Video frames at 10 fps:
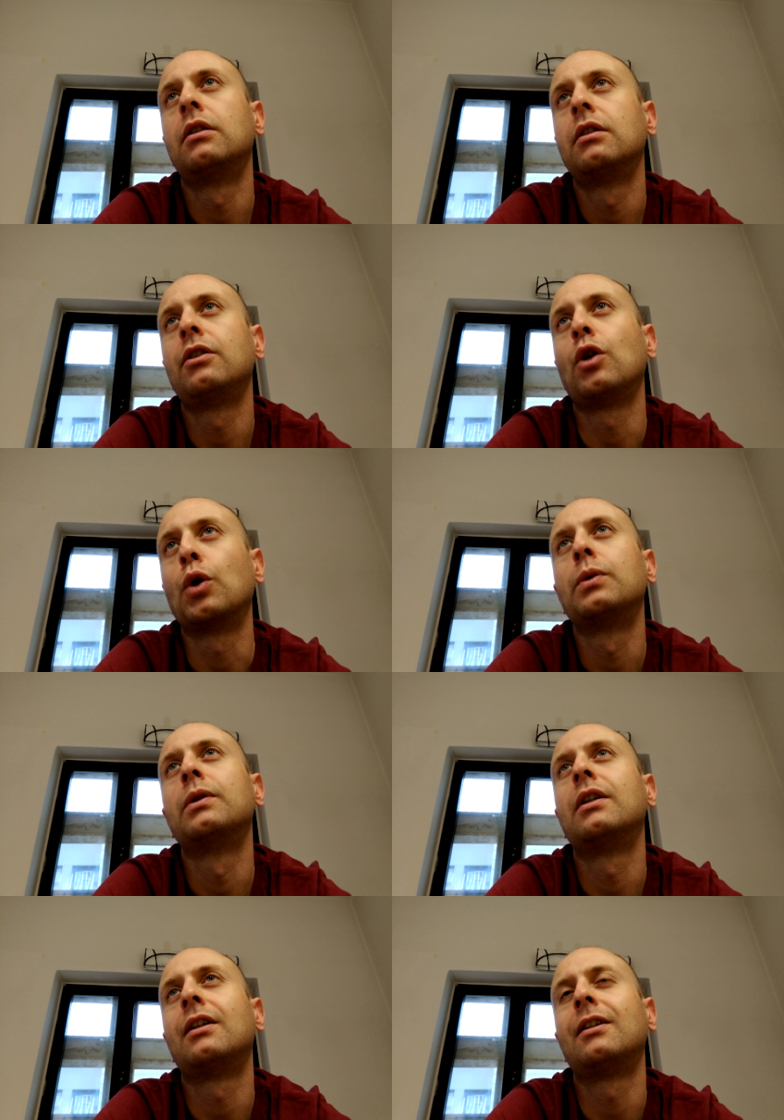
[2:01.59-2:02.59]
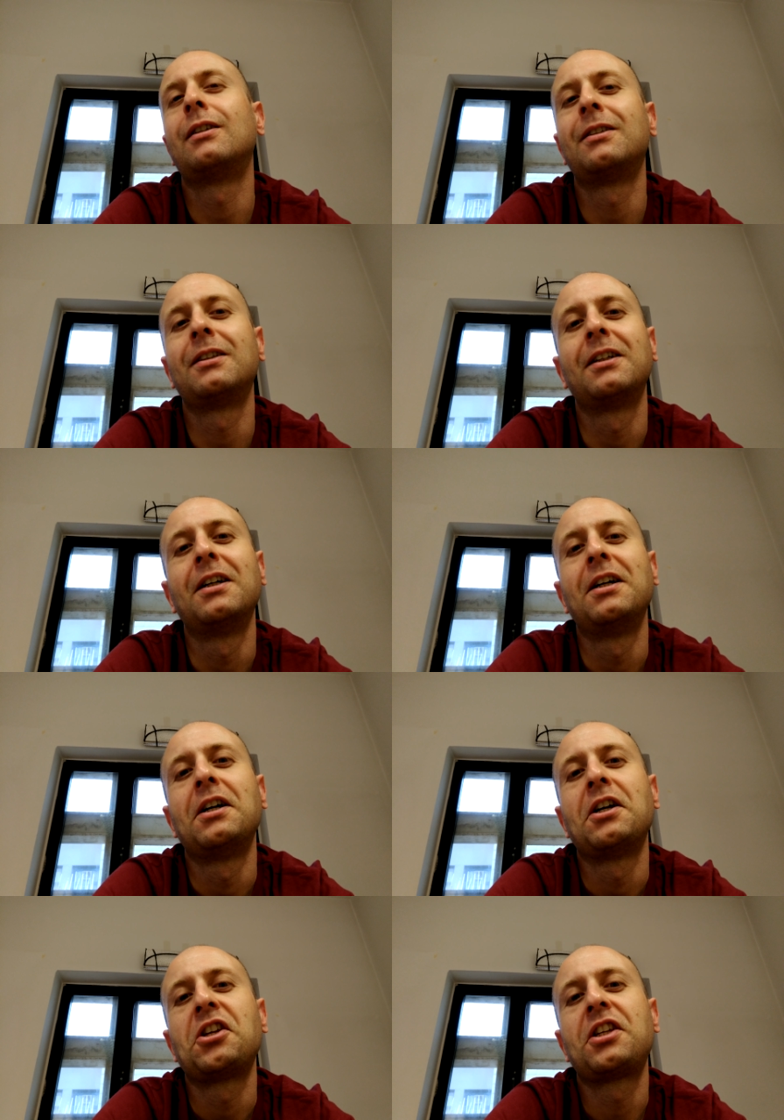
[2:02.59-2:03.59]
you know uh,
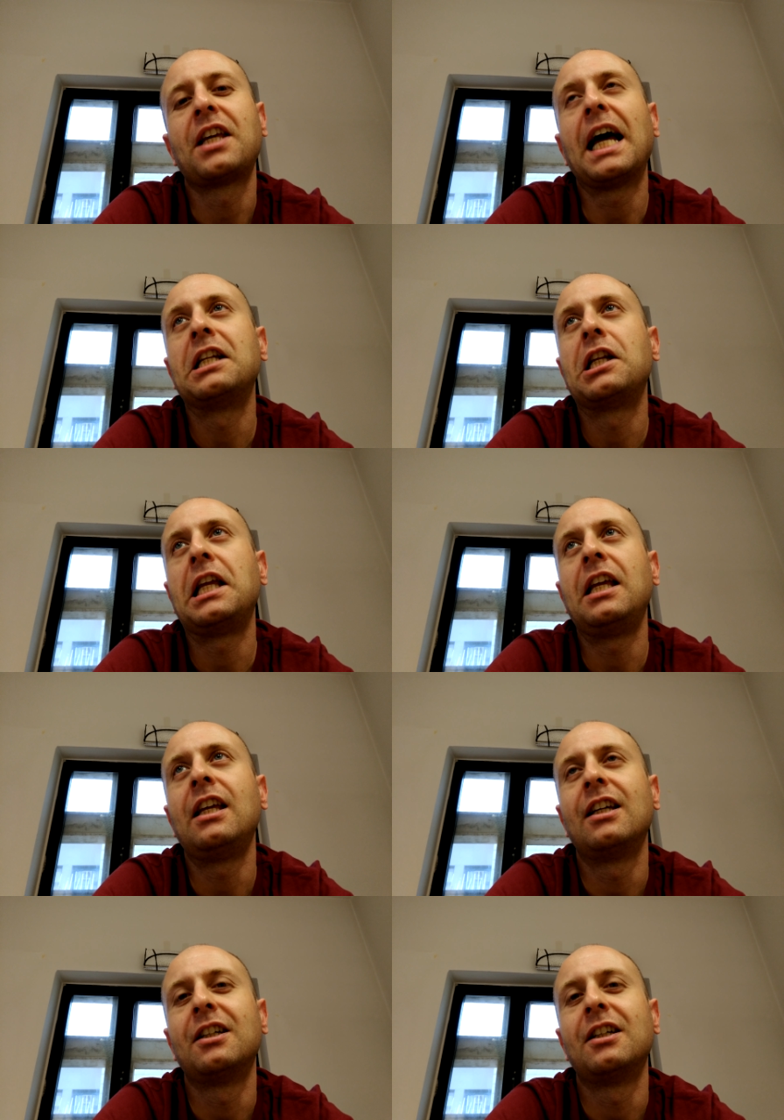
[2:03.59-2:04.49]
candy